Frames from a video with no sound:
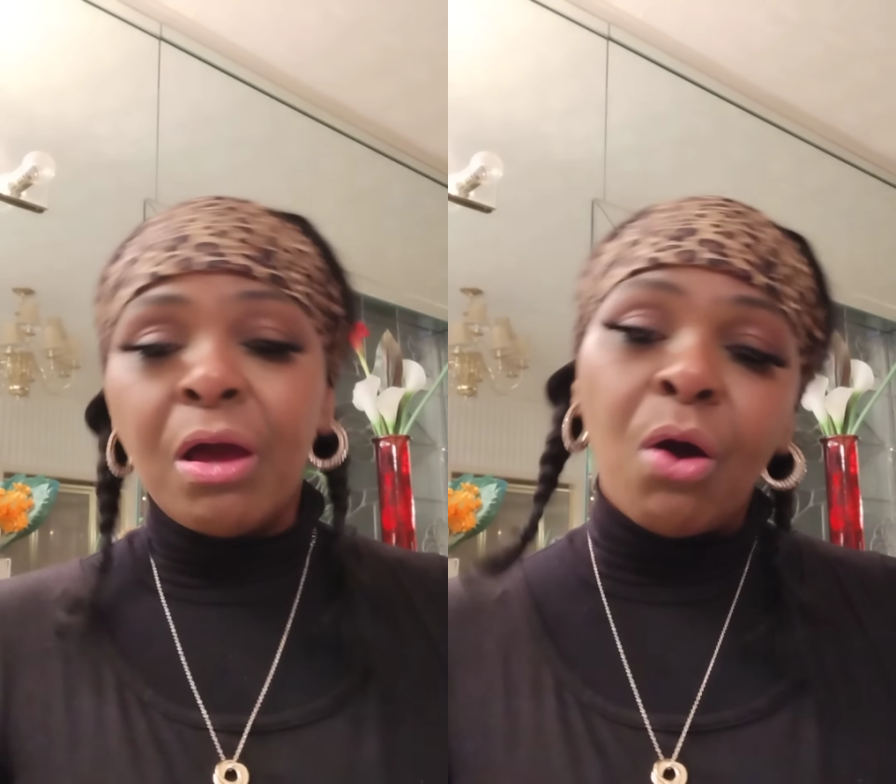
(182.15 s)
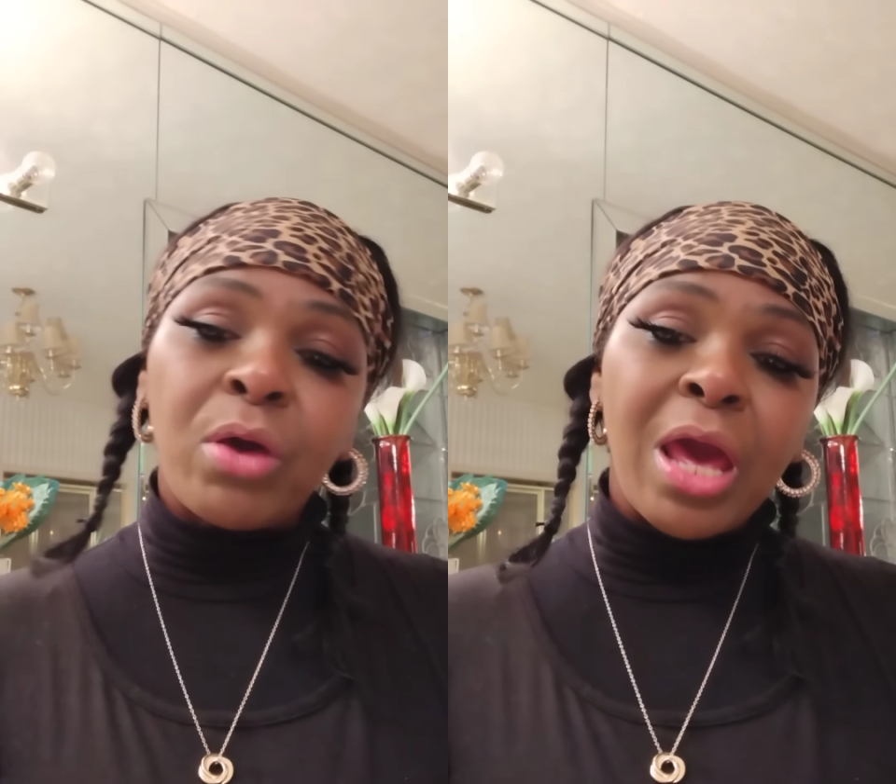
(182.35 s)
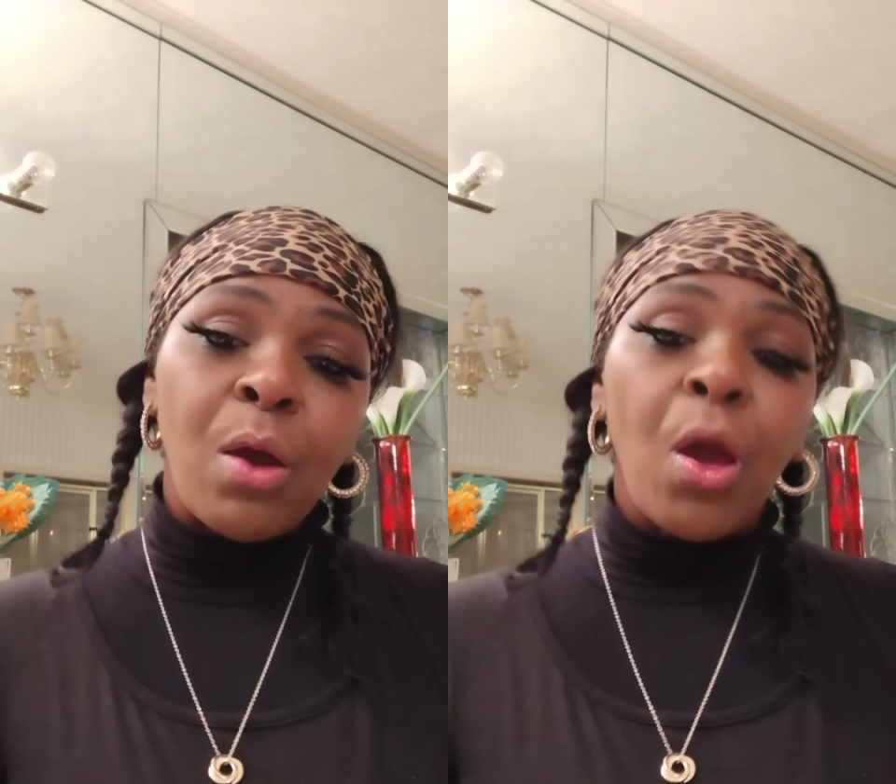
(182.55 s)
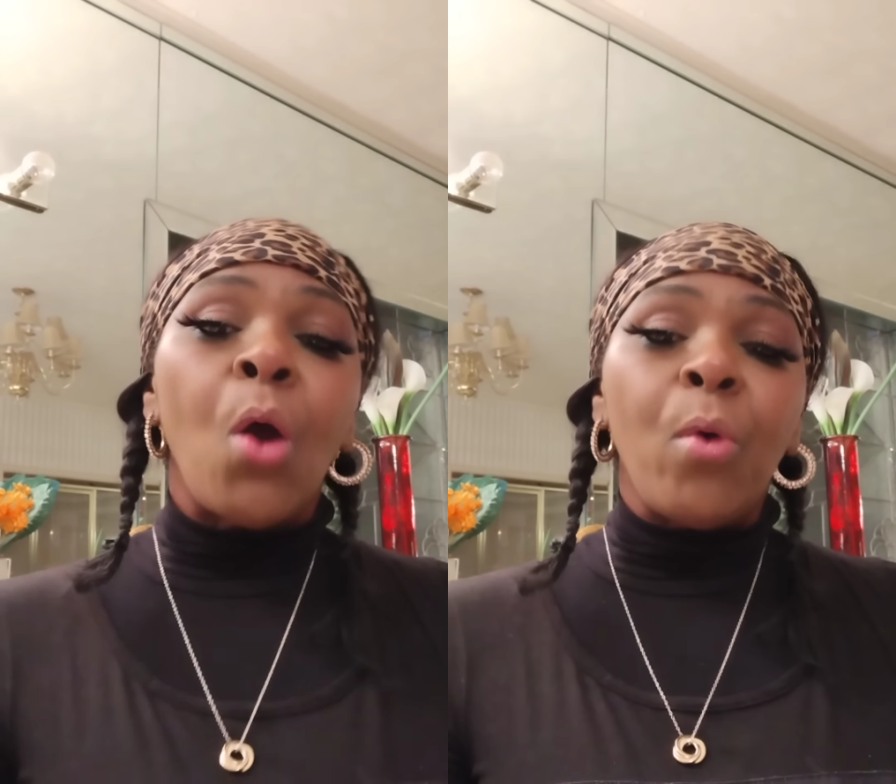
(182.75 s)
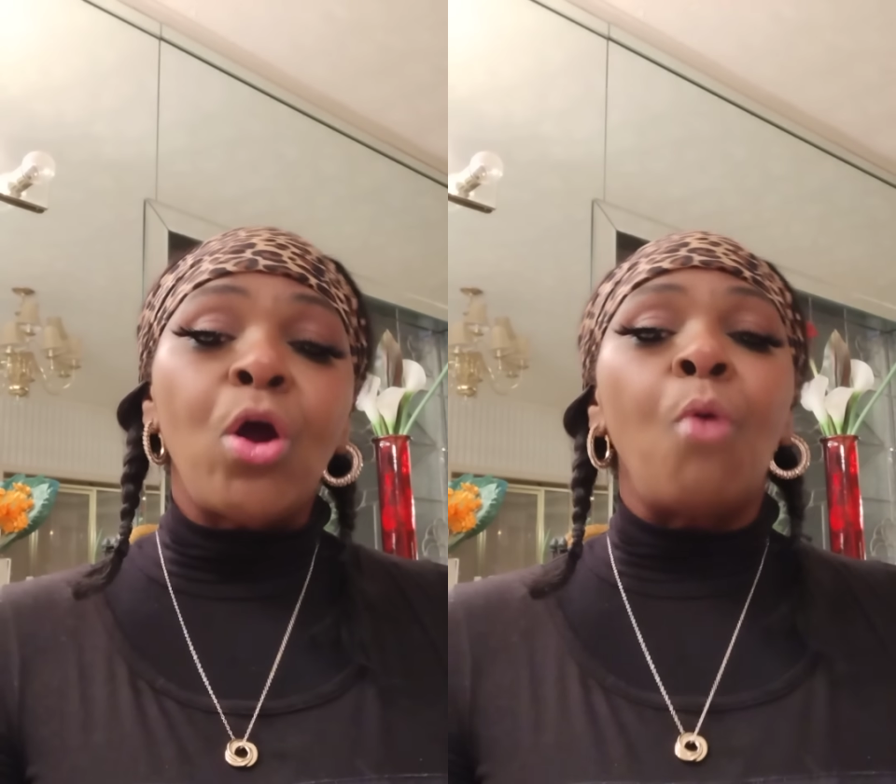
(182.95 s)
Okay?
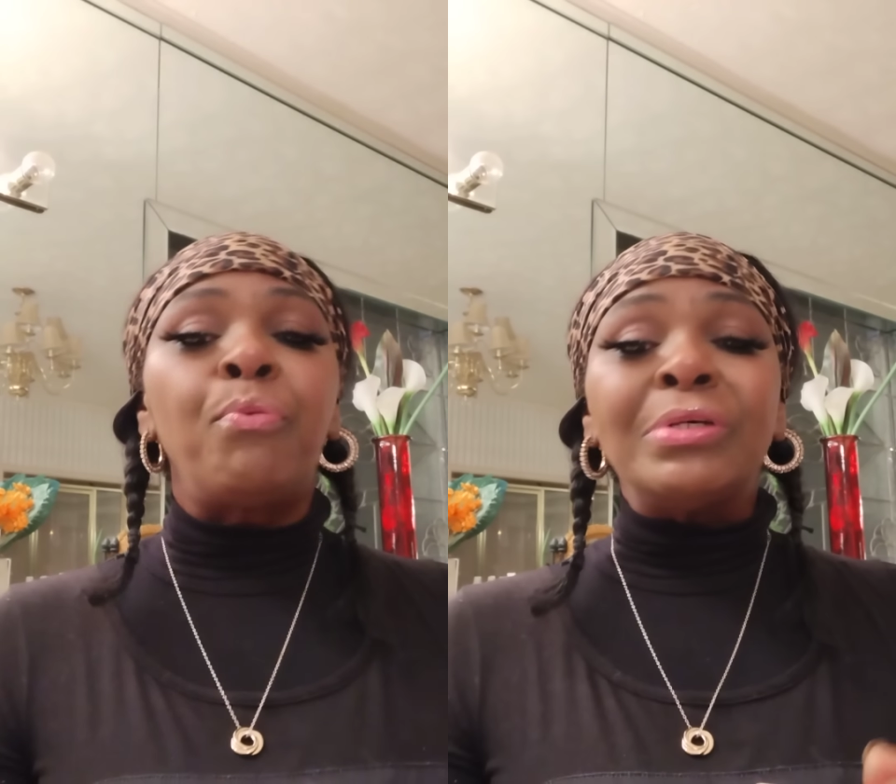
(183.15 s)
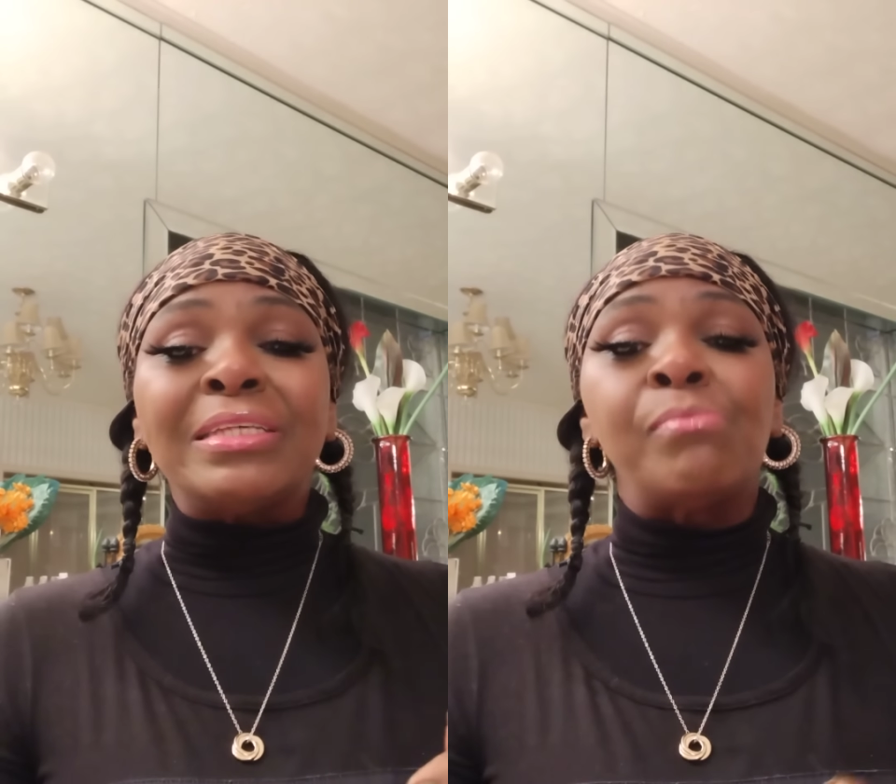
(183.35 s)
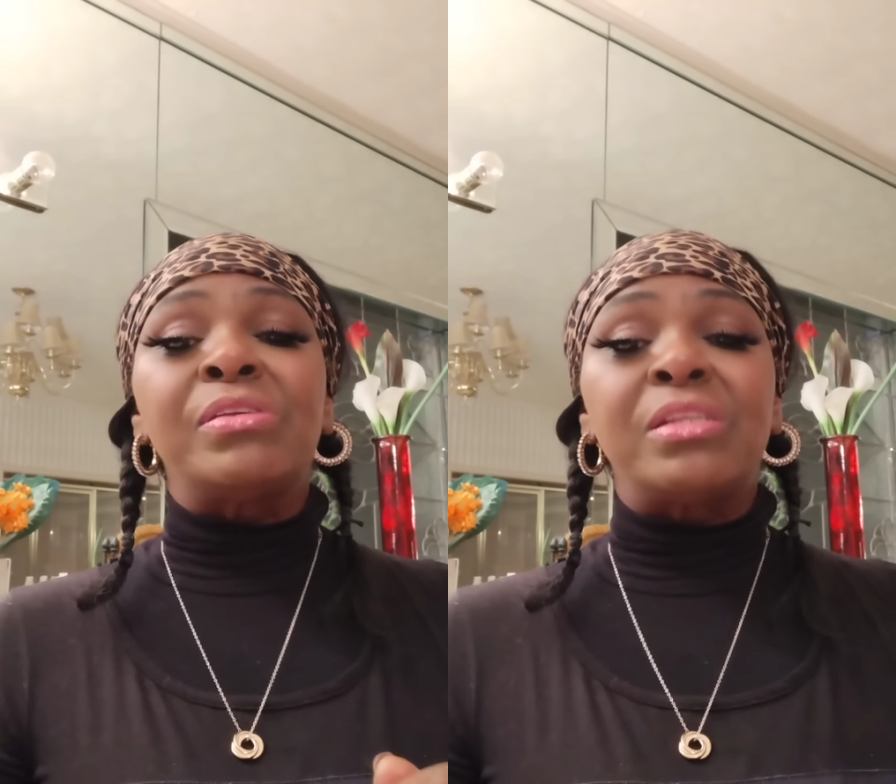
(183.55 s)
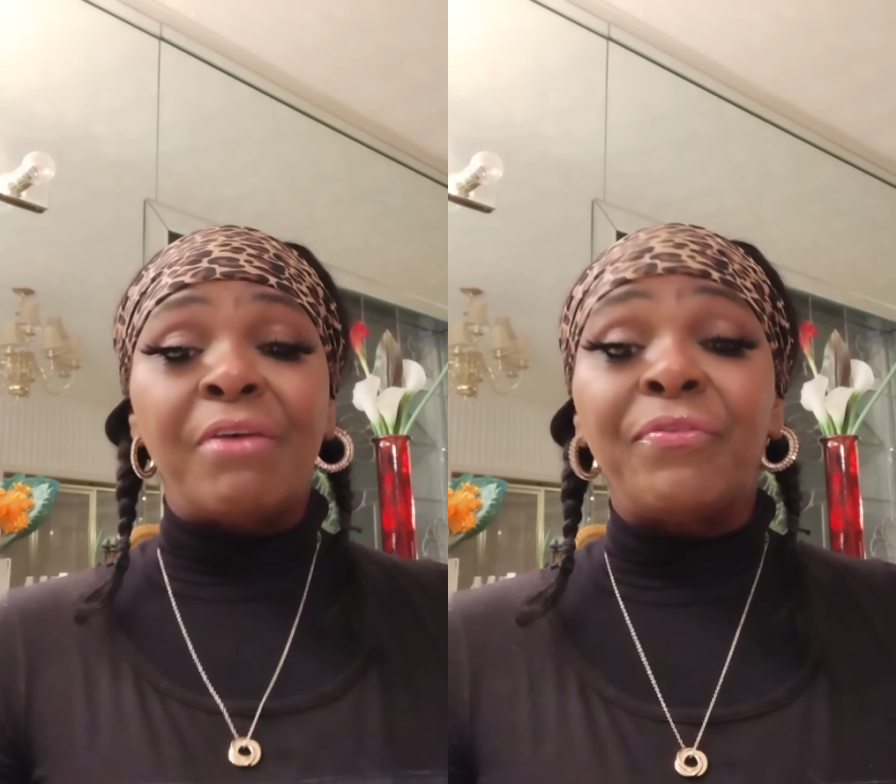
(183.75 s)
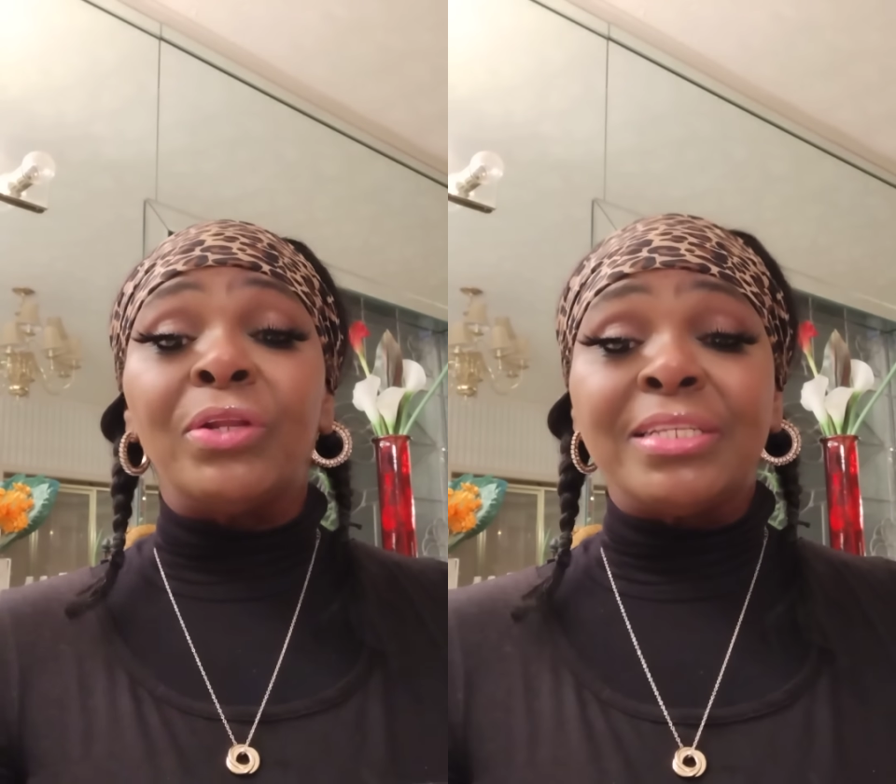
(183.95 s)
We're going to put some stuff on